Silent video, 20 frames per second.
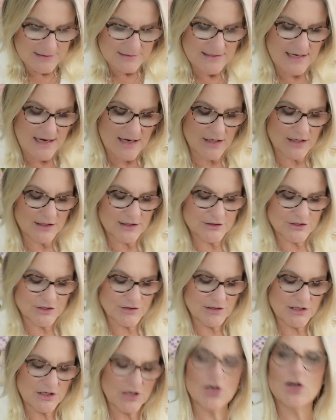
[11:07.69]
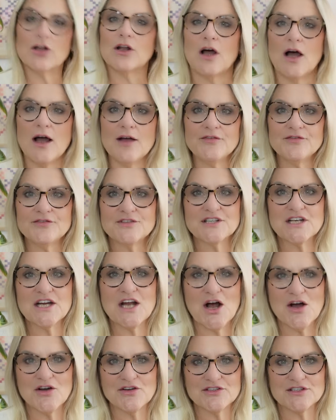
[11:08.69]
Now, during her life, she
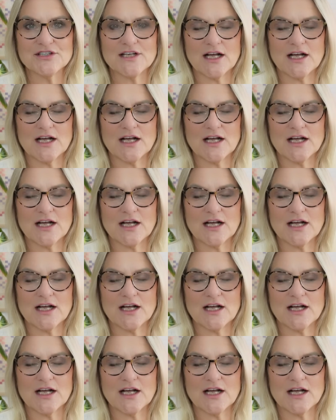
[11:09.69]
owned